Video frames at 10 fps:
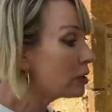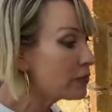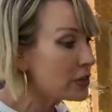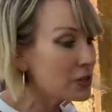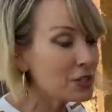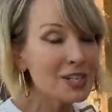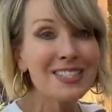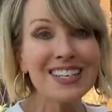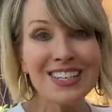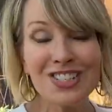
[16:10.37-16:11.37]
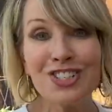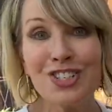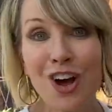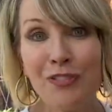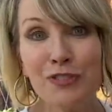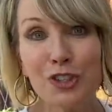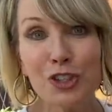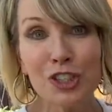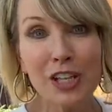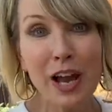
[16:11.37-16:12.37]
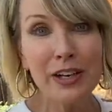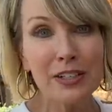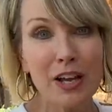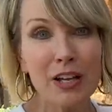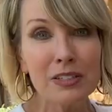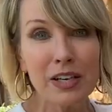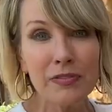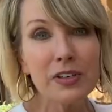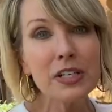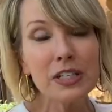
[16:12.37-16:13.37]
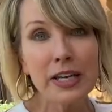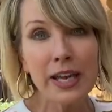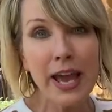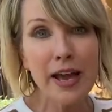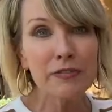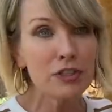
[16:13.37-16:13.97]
of this is in softer light, I'll definitely have